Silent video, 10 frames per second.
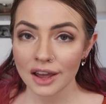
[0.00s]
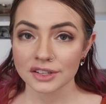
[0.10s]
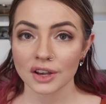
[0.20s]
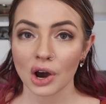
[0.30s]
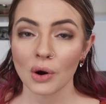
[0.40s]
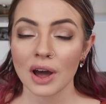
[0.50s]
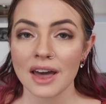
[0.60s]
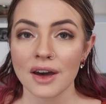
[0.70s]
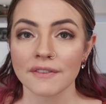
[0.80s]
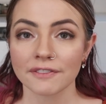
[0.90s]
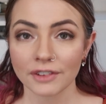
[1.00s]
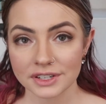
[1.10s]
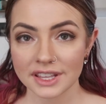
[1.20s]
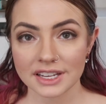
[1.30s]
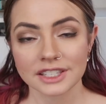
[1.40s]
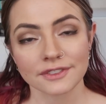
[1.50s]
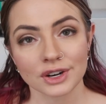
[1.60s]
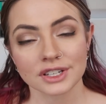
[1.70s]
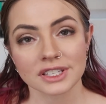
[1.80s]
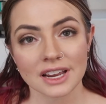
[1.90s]
So first things
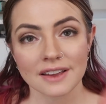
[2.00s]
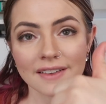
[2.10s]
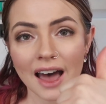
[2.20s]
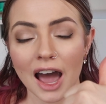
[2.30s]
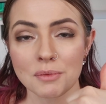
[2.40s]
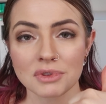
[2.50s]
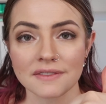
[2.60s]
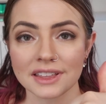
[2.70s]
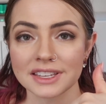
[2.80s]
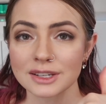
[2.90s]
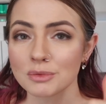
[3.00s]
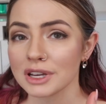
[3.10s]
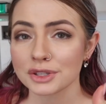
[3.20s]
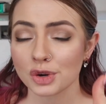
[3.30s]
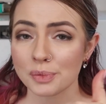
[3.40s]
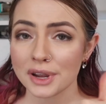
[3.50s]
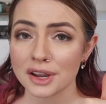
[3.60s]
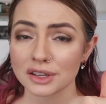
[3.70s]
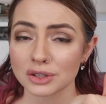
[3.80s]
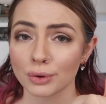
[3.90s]
first, I believe that these chameleons are
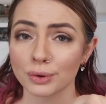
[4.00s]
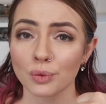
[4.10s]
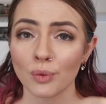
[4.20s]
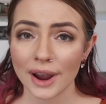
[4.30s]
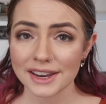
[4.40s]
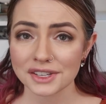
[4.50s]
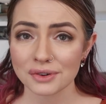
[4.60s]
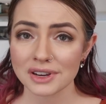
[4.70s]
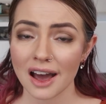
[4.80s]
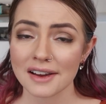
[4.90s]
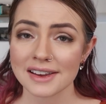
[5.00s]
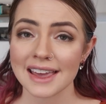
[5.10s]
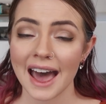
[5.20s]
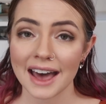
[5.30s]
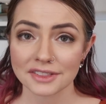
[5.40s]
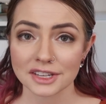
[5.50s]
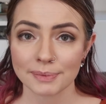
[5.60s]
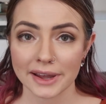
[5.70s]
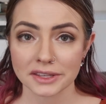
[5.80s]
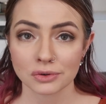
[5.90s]
being sold way too young at these
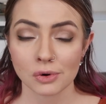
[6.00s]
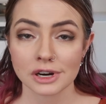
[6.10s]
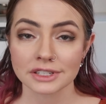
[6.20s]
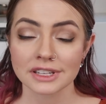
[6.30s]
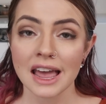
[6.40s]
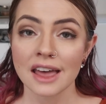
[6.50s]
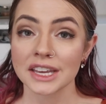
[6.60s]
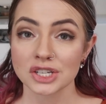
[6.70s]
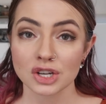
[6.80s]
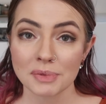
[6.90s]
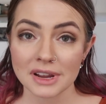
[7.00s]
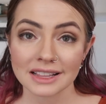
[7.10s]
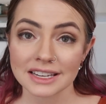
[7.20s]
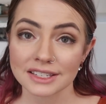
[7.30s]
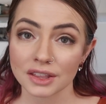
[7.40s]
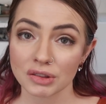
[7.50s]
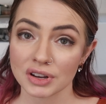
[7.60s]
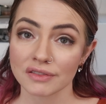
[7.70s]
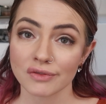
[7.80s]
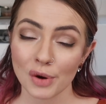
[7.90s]
pet stores. They should be at least 3
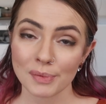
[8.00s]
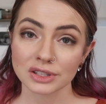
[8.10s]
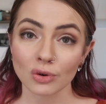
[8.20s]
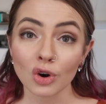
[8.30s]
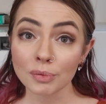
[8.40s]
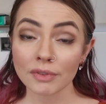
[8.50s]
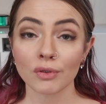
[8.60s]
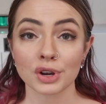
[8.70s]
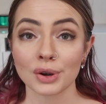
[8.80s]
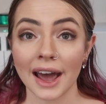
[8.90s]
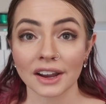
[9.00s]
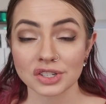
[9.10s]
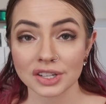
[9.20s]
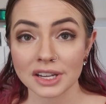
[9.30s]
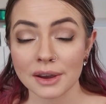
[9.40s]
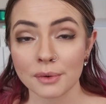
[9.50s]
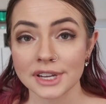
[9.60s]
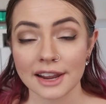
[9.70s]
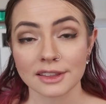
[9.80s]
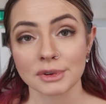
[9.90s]
to 4 months old before you actually
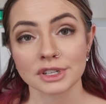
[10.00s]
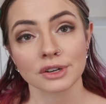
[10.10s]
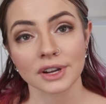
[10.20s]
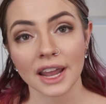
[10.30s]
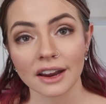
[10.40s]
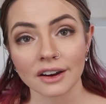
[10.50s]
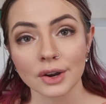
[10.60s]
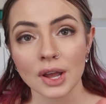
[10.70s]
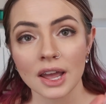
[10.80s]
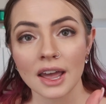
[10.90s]
take them into your care.